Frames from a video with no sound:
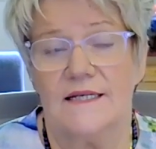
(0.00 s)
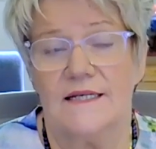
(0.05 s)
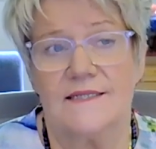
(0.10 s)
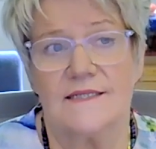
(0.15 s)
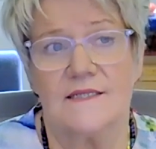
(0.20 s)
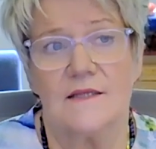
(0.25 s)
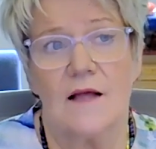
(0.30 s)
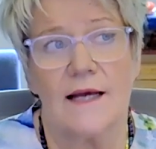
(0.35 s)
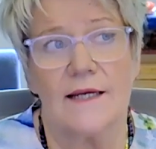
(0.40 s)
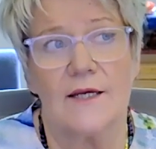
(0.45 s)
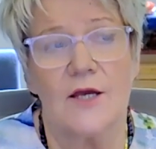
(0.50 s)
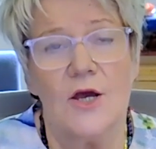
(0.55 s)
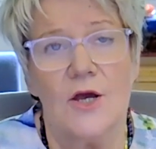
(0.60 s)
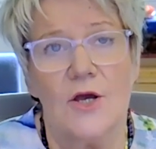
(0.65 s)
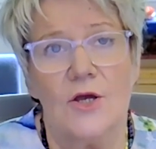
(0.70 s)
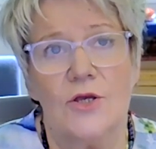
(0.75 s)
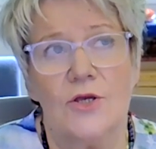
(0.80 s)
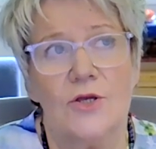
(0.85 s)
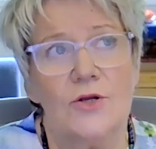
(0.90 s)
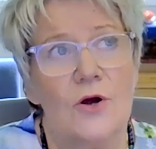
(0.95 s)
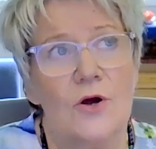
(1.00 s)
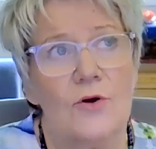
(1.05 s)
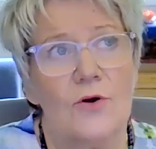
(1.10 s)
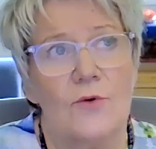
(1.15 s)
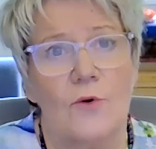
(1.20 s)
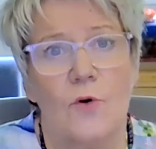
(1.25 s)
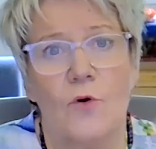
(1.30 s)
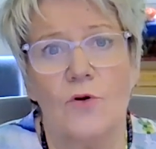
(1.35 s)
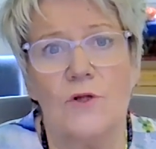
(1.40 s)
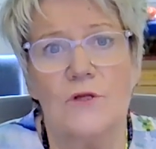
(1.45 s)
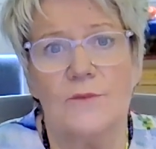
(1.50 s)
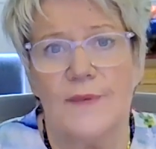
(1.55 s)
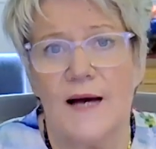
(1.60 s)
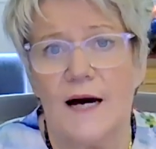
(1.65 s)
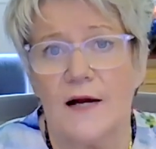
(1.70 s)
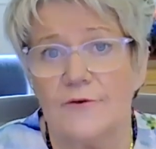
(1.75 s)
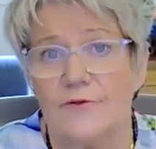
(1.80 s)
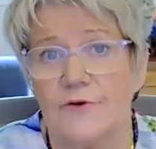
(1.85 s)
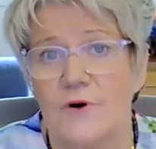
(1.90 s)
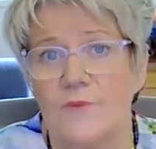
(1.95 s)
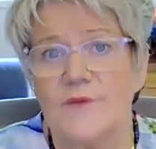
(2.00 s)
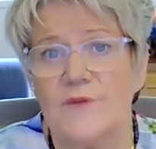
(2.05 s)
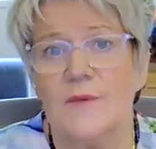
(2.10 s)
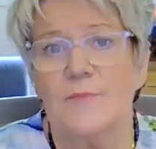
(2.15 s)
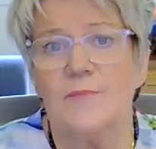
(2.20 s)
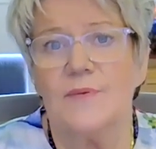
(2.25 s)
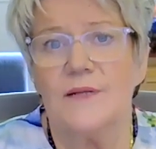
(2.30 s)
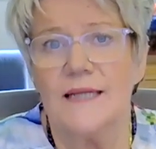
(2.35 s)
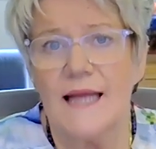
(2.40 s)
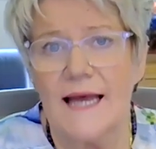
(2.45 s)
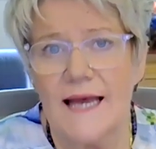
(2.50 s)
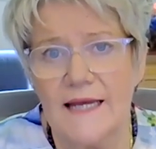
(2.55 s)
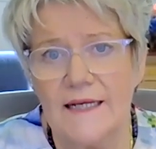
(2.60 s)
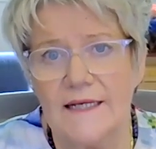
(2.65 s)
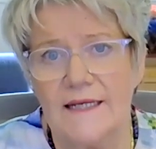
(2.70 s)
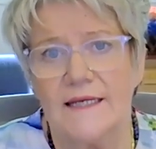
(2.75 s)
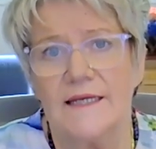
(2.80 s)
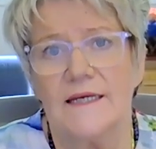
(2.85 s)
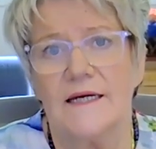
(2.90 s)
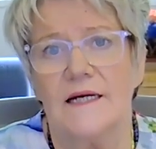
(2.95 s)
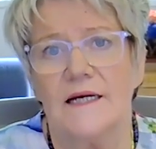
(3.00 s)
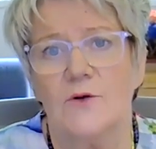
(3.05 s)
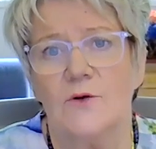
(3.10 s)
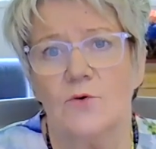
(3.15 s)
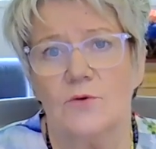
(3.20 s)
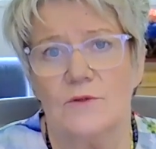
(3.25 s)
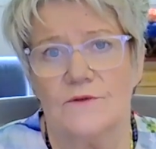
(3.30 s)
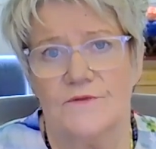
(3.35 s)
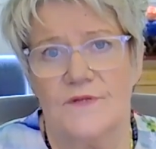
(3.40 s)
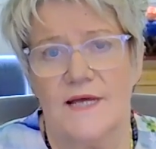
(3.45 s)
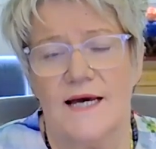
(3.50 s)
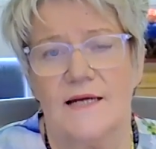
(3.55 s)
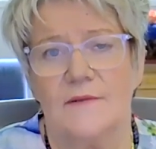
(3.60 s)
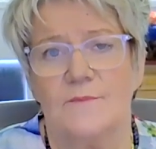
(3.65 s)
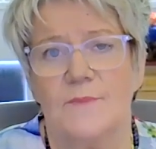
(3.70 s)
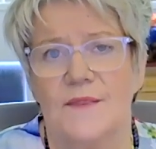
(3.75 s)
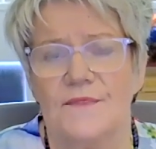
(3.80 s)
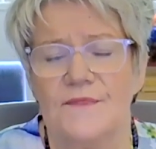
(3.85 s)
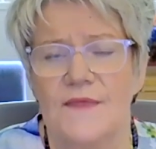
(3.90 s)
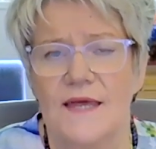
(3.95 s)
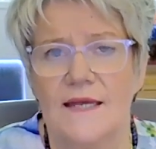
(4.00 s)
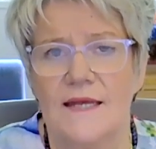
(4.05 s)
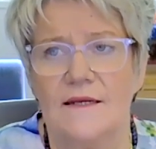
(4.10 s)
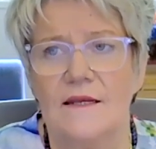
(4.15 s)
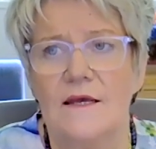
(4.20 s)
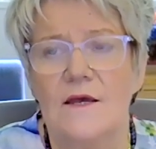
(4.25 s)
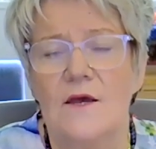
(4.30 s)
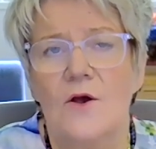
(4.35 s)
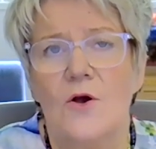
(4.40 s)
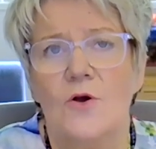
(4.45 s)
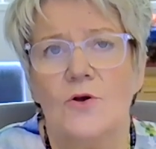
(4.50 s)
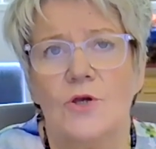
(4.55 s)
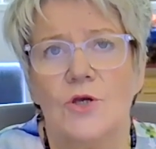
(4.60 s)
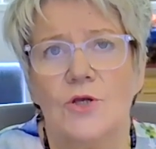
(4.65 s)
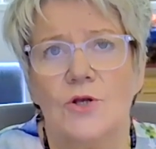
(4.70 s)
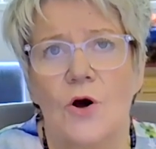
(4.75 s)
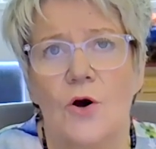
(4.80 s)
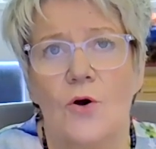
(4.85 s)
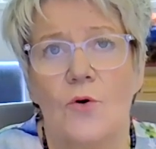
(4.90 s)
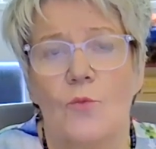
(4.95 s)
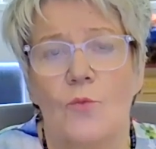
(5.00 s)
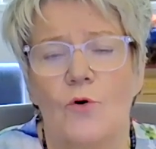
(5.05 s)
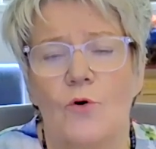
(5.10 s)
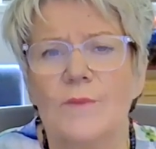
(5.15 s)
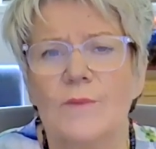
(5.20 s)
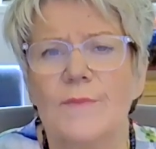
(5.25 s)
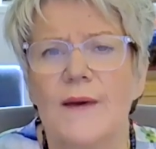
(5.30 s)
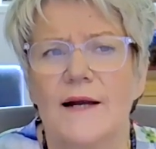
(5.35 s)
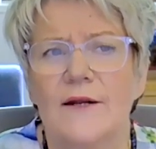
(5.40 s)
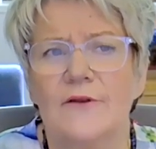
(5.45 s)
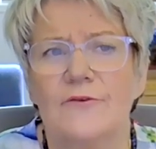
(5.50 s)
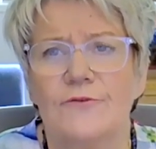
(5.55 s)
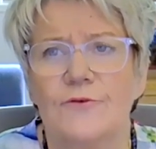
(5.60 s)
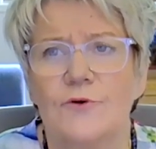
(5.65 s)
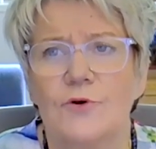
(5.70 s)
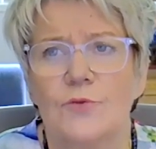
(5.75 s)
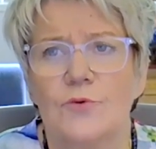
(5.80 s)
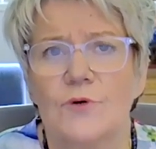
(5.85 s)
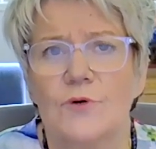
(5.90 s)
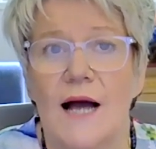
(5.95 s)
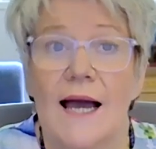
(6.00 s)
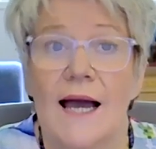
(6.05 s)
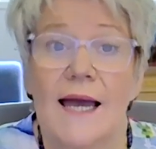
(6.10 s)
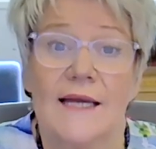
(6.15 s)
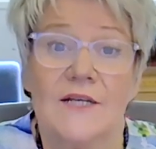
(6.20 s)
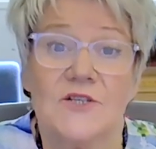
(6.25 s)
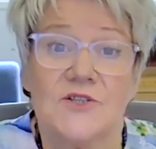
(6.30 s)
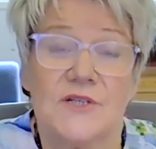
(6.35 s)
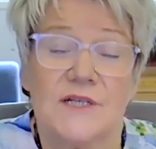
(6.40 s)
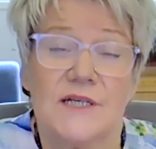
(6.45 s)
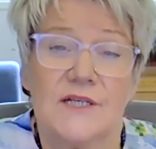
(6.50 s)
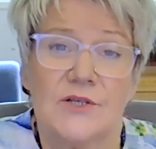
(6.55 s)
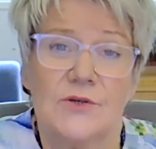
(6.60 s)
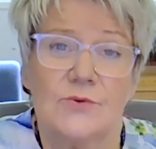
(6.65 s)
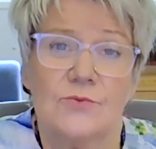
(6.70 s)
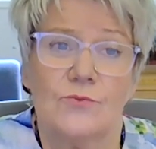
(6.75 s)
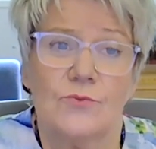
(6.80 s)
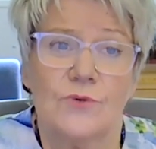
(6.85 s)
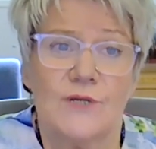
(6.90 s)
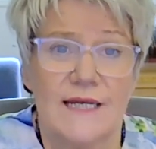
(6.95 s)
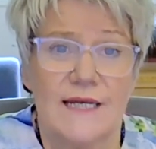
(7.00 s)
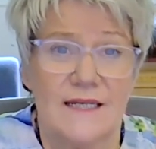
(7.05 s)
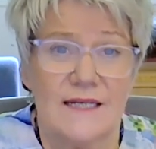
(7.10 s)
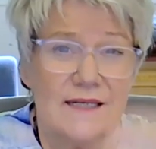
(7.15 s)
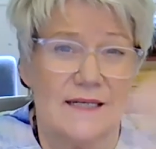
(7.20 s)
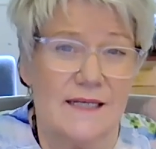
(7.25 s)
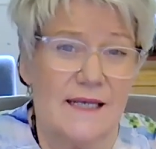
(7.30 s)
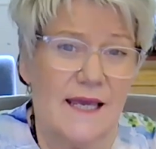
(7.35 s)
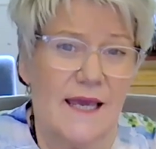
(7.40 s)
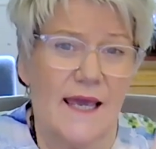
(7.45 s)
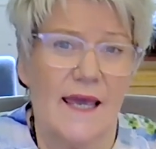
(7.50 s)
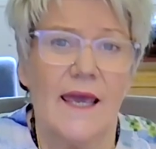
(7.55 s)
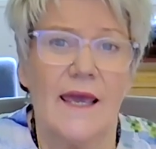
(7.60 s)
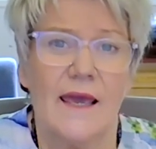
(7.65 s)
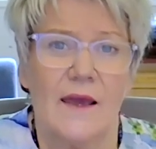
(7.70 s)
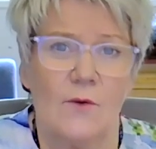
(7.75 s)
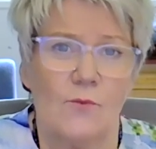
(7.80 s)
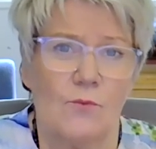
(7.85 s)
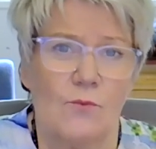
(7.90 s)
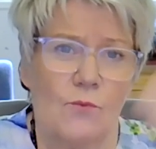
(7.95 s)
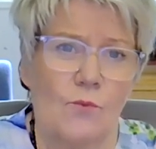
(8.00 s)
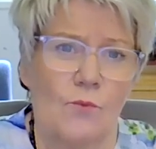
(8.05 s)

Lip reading: It's like, you know, all about from your planning and all of that, but then, you know, what about if you were aging and you needed care?